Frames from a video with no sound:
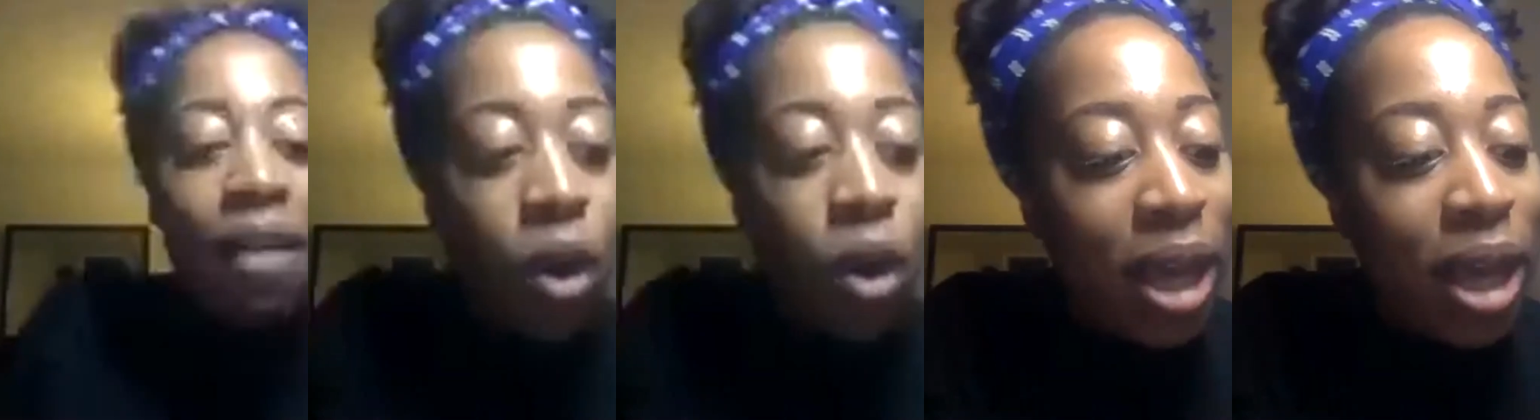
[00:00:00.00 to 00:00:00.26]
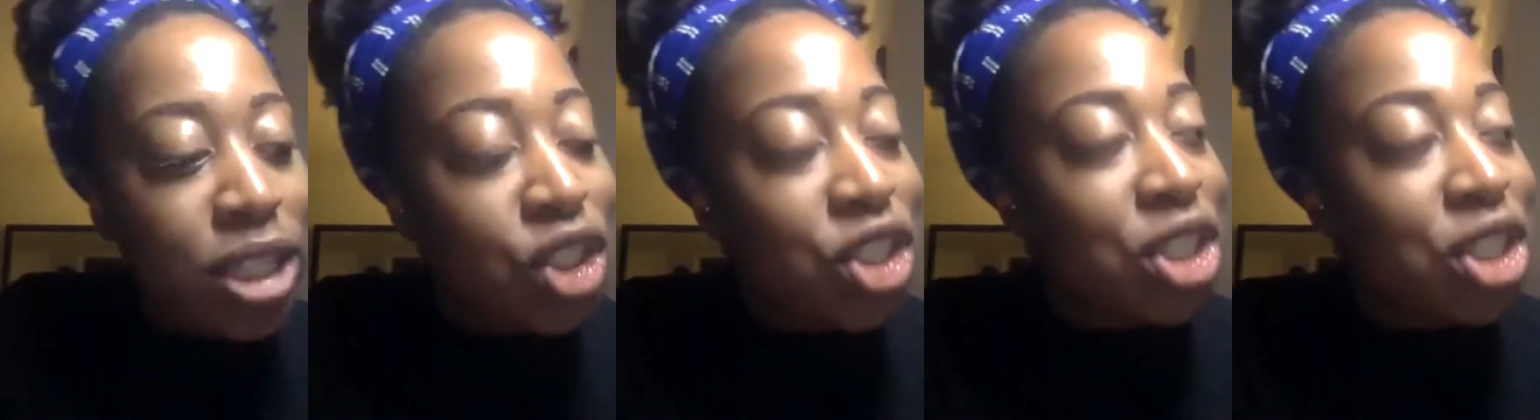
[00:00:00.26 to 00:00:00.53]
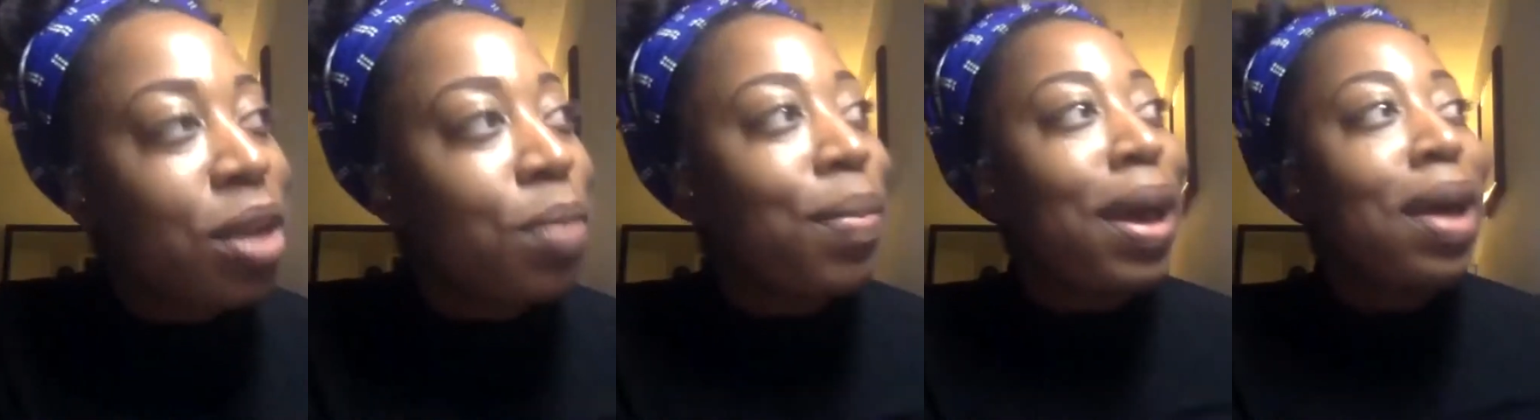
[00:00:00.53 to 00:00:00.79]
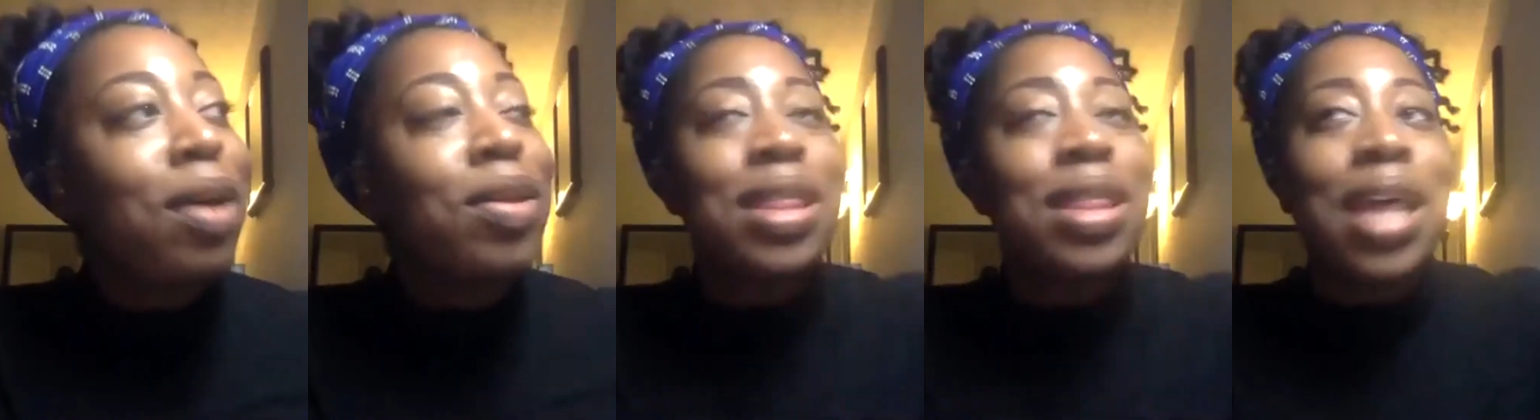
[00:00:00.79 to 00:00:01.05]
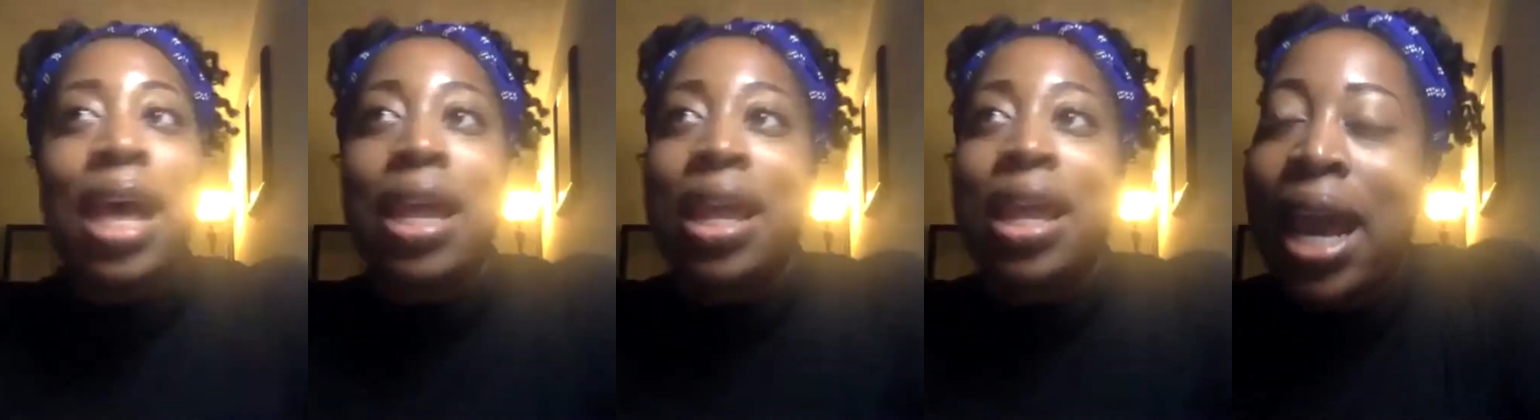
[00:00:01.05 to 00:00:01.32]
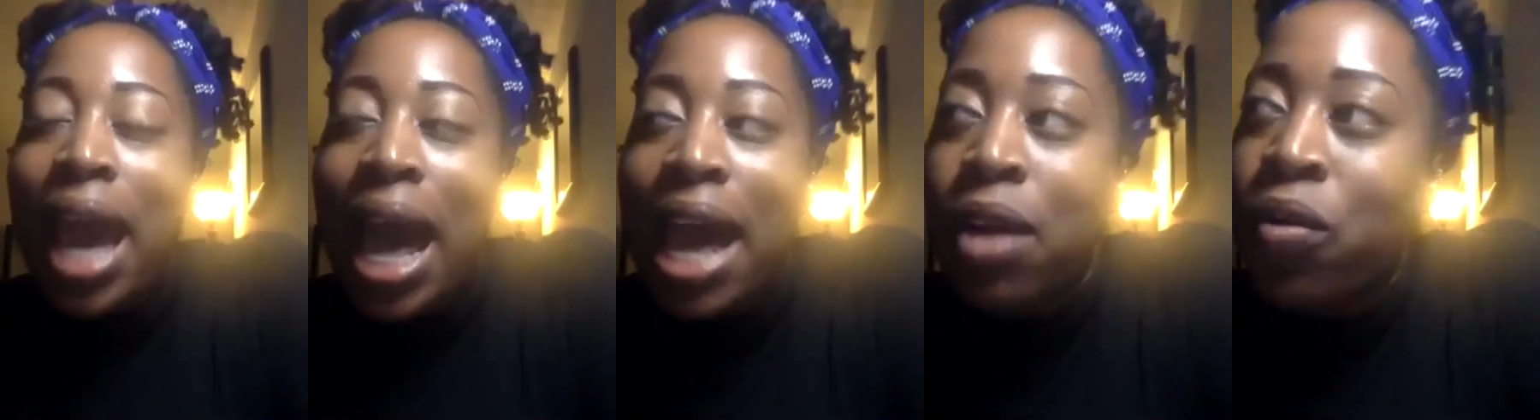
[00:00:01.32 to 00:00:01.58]
a question about that.
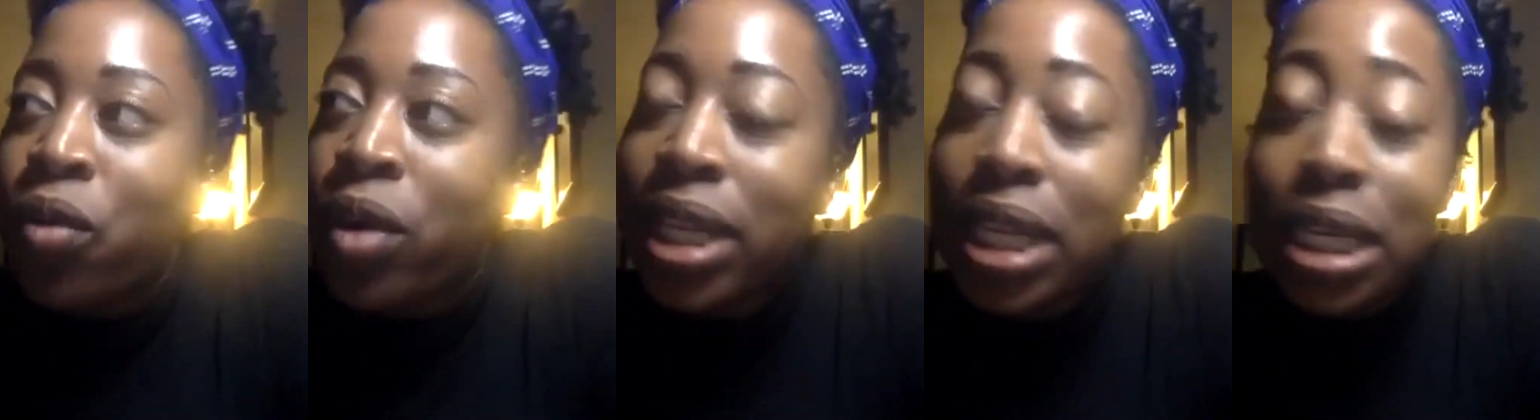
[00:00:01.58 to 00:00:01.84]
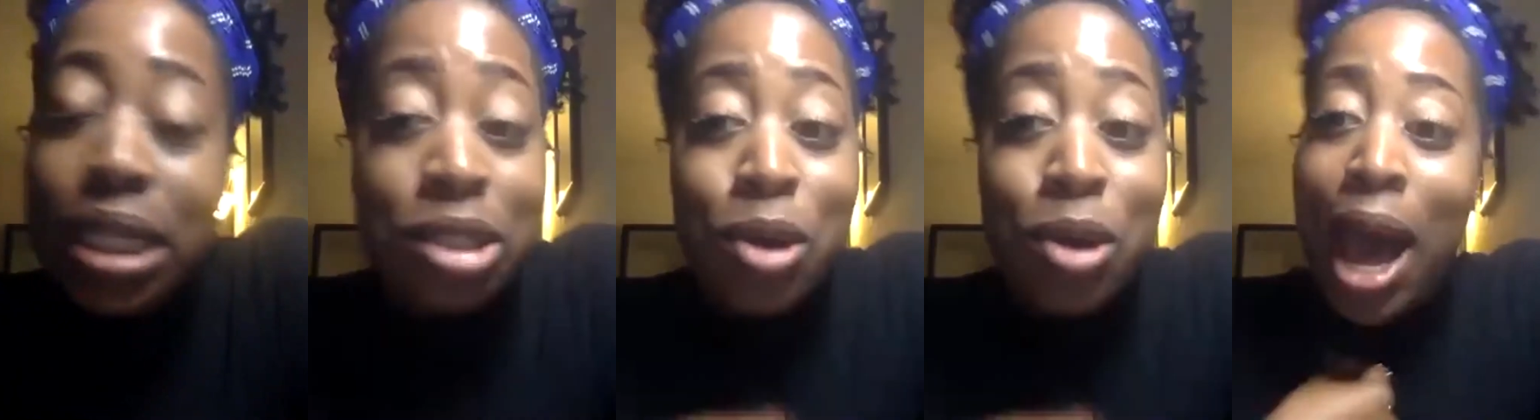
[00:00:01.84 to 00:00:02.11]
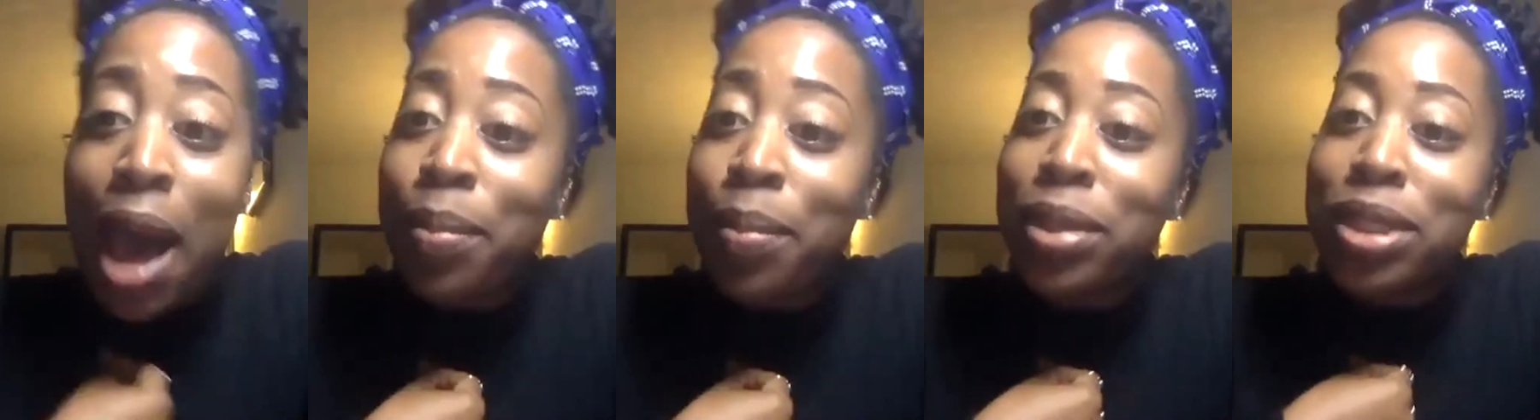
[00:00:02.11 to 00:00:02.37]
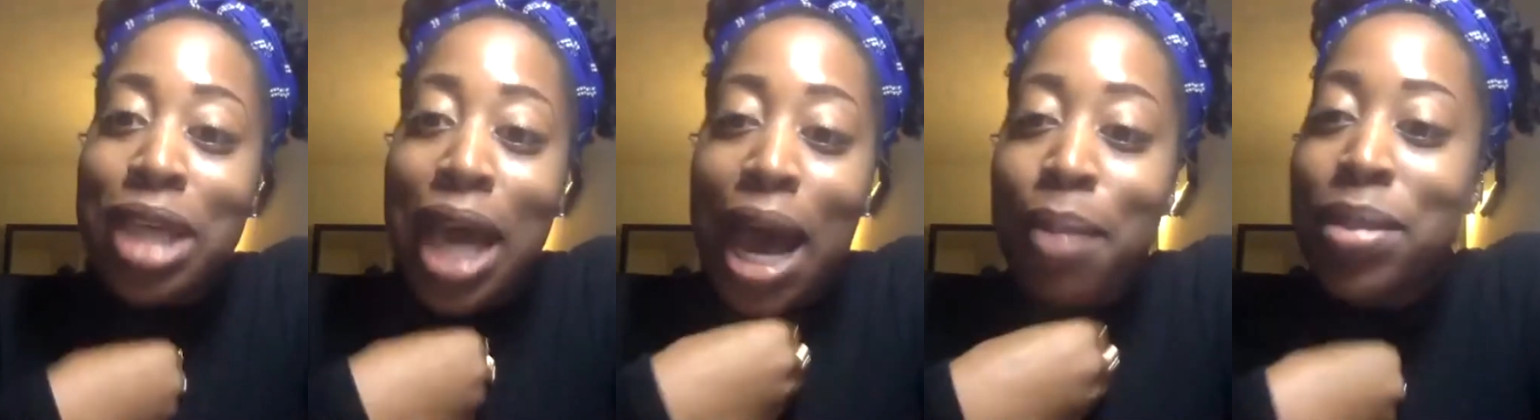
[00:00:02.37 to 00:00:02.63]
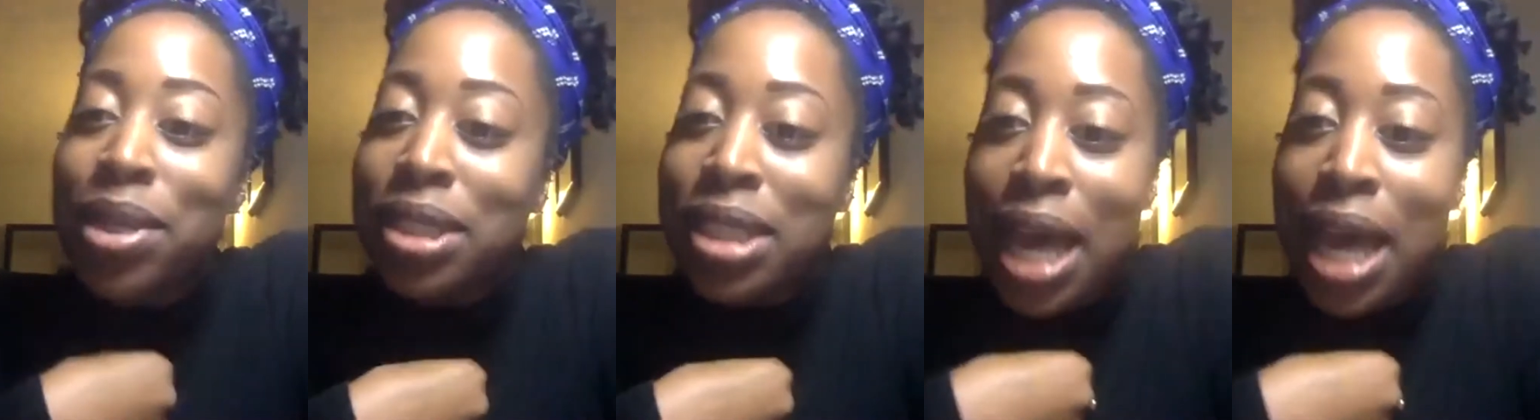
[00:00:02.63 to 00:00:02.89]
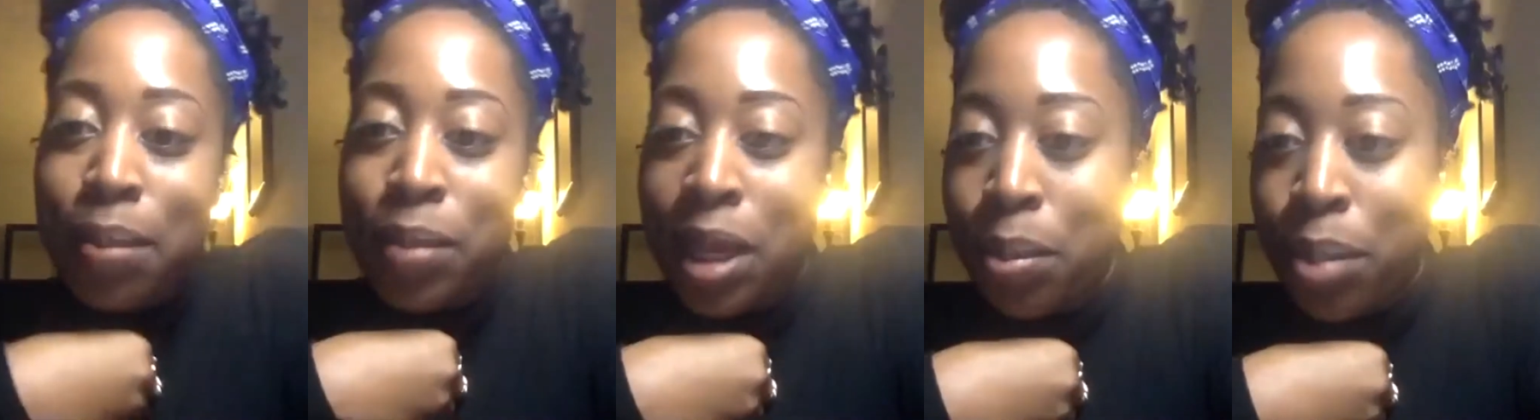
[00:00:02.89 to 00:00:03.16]
Like, it really, so I'm a
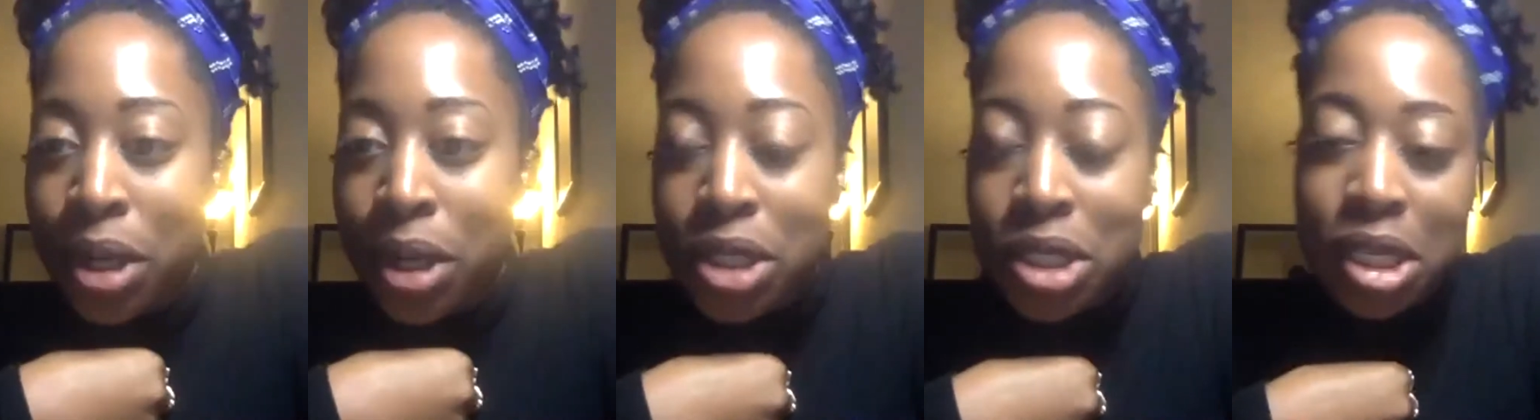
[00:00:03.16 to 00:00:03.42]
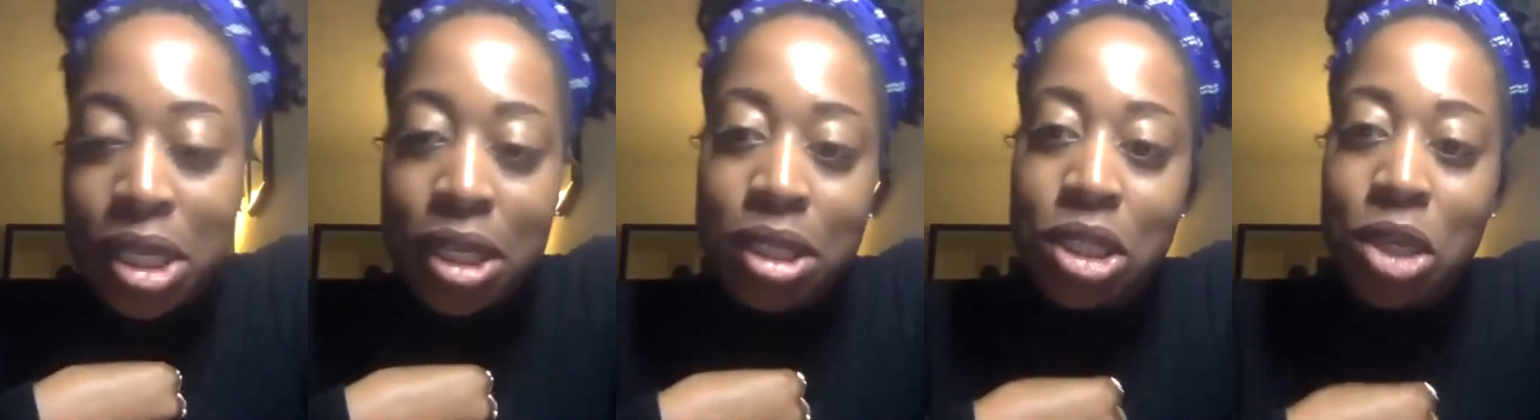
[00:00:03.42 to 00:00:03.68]
timely person.